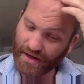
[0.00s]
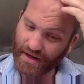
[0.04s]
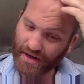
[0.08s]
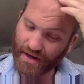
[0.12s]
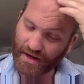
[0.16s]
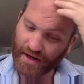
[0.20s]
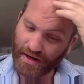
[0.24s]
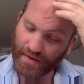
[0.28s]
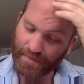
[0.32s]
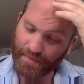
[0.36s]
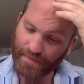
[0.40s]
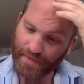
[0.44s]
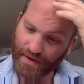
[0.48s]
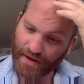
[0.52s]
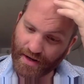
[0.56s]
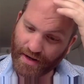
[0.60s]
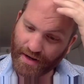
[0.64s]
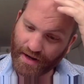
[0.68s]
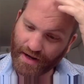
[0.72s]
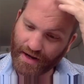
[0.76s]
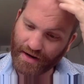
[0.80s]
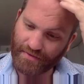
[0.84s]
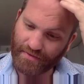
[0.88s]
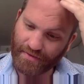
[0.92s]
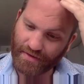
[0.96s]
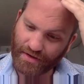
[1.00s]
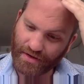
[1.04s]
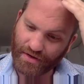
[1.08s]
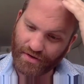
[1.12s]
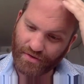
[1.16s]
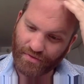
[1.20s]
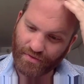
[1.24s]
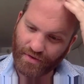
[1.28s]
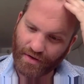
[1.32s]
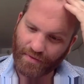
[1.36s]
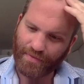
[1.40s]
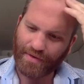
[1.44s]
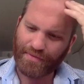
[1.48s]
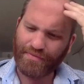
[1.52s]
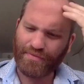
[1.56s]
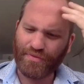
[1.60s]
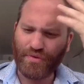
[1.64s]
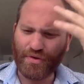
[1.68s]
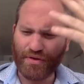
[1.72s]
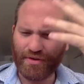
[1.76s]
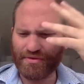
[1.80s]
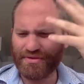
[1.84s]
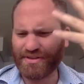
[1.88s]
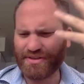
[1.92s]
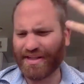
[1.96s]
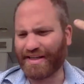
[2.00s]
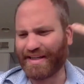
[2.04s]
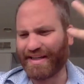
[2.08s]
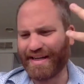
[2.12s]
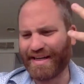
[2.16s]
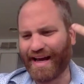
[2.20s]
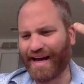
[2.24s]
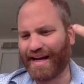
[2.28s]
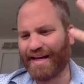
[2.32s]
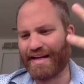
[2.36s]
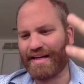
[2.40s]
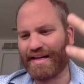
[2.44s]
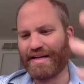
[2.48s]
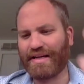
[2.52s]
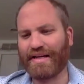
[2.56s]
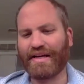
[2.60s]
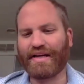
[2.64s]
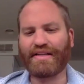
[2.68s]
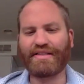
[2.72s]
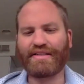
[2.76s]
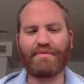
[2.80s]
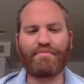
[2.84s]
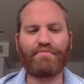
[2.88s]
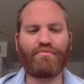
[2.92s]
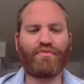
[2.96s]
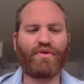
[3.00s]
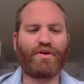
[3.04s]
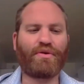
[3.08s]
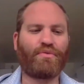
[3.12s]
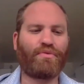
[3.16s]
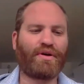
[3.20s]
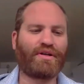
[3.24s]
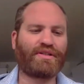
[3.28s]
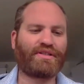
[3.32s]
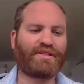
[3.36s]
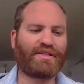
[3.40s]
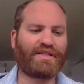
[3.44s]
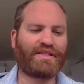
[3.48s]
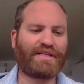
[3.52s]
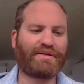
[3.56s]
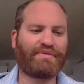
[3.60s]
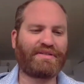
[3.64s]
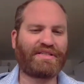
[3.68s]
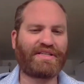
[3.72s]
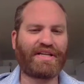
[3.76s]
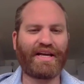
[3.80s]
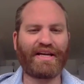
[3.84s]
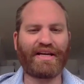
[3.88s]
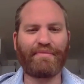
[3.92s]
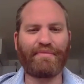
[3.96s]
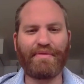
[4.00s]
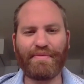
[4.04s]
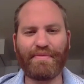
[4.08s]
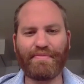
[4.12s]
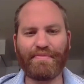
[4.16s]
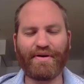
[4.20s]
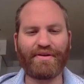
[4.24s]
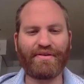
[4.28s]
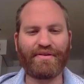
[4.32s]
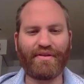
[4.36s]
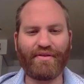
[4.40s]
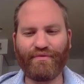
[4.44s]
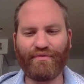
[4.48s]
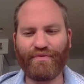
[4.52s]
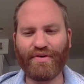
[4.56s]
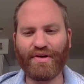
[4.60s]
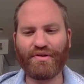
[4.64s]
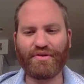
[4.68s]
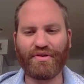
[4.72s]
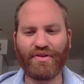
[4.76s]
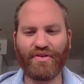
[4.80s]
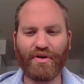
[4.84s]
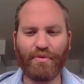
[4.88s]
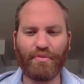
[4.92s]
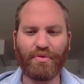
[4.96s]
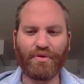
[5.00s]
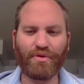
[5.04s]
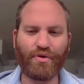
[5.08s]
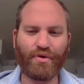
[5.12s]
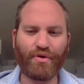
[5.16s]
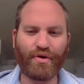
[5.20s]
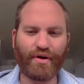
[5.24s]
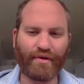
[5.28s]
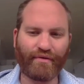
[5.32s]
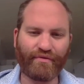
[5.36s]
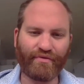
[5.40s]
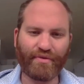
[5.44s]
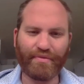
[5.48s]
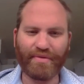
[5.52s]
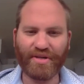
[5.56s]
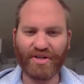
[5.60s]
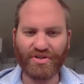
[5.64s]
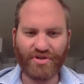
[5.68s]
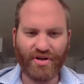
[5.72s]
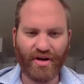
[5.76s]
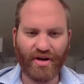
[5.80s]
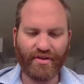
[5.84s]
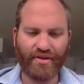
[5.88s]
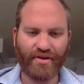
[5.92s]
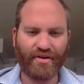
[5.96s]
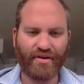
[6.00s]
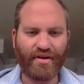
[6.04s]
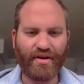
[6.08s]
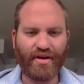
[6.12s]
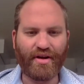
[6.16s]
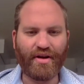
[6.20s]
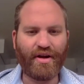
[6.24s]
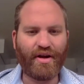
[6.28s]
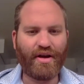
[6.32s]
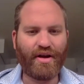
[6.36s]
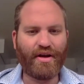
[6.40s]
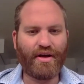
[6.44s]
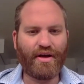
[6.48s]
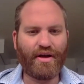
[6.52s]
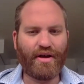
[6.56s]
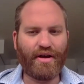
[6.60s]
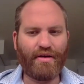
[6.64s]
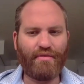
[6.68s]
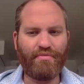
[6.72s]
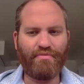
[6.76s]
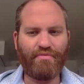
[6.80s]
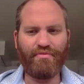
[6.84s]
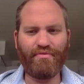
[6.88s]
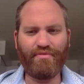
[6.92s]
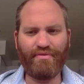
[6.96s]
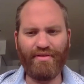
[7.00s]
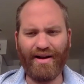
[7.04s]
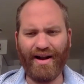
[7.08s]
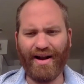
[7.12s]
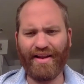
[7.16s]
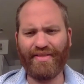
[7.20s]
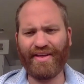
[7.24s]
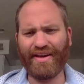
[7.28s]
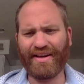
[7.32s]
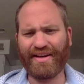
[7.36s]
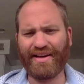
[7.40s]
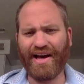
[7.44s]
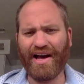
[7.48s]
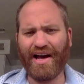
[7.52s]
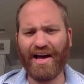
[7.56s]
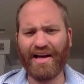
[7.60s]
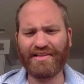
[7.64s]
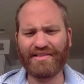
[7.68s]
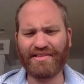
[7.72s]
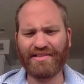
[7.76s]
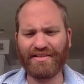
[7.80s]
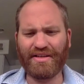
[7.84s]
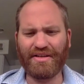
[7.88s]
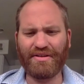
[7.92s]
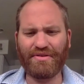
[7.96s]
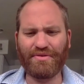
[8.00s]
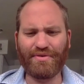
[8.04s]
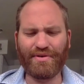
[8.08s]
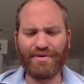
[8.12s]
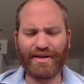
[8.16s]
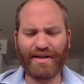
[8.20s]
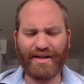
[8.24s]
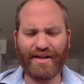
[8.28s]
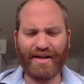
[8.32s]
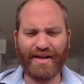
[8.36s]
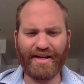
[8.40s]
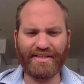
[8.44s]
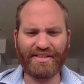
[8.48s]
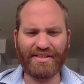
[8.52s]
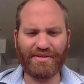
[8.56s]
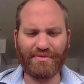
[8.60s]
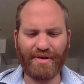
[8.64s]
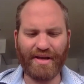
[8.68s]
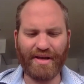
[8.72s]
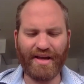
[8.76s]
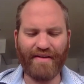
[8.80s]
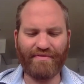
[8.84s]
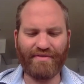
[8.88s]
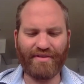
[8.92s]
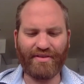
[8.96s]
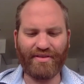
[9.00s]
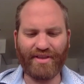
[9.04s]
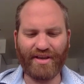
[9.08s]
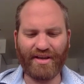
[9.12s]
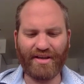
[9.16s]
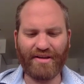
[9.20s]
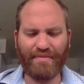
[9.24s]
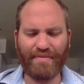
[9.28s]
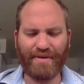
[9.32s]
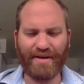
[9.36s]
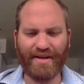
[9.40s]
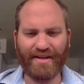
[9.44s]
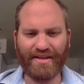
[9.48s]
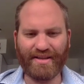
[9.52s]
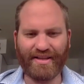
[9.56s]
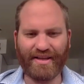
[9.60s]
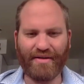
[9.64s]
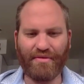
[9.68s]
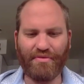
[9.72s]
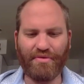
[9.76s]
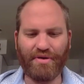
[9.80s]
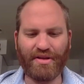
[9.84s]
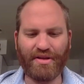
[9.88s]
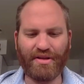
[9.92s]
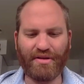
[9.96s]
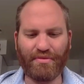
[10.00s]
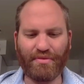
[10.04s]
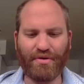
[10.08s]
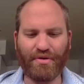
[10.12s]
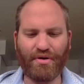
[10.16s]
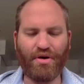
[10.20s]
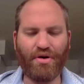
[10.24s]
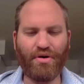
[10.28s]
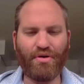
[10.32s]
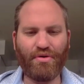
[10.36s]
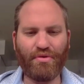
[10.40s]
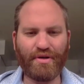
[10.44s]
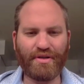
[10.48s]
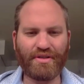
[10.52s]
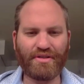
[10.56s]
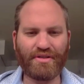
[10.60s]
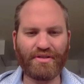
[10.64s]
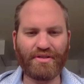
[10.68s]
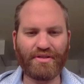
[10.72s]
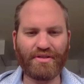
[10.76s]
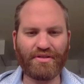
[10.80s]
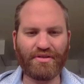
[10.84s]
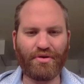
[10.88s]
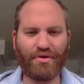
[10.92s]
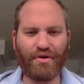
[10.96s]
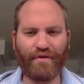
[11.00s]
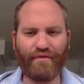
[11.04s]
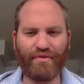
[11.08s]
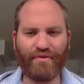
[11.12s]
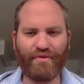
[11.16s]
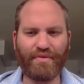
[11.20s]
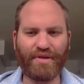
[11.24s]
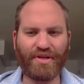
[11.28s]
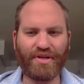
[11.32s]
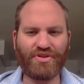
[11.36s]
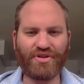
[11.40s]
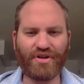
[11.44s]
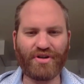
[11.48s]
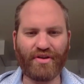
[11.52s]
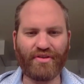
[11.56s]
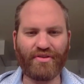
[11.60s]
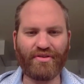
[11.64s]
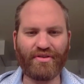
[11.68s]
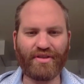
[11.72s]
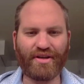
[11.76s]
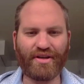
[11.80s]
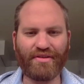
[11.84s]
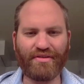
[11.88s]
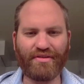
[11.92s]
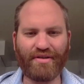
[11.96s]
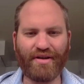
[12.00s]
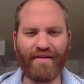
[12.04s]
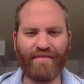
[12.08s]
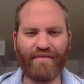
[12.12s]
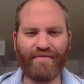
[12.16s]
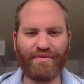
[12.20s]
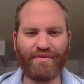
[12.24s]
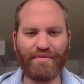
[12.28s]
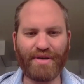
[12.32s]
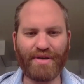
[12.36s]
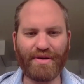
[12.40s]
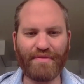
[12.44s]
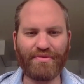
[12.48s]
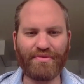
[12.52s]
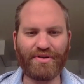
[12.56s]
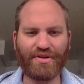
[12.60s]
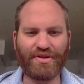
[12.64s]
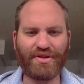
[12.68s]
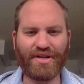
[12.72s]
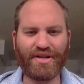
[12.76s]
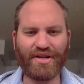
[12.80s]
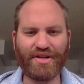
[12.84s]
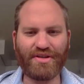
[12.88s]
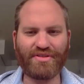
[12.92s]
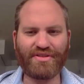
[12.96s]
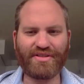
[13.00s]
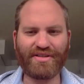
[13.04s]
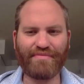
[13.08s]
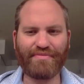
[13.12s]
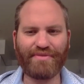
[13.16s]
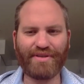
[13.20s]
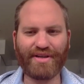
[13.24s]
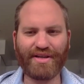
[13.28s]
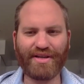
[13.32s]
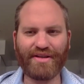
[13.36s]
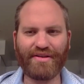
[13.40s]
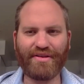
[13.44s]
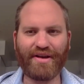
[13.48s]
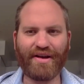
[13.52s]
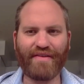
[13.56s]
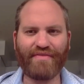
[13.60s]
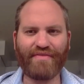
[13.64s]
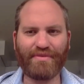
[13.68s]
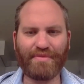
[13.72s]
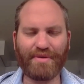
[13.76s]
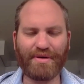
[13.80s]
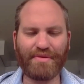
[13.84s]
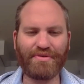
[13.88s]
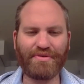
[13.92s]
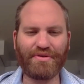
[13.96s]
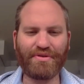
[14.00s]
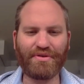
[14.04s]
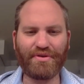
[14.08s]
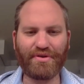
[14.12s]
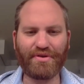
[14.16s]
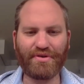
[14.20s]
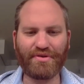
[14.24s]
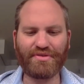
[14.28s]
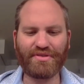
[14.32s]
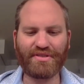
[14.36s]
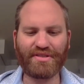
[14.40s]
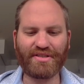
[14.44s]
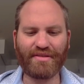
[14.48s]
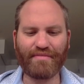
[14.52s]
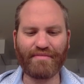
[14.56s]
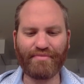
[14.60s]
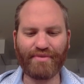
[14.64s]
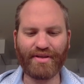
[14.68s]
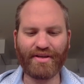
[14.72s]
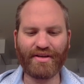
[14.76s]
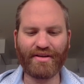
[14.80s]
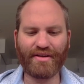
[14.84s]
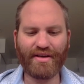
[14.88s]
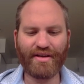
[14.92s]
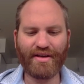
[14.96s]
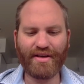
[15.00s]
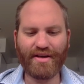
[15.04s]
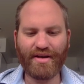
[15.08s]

Um, and you know, I mean, well, it was like 90 days, and what it was is he was taking people out in the field, and they were learning from each other. And I think constantly in organizing, we have to think about it that way that we're always learning from each other, that you have to be able to teach something and you have to be able to learn something.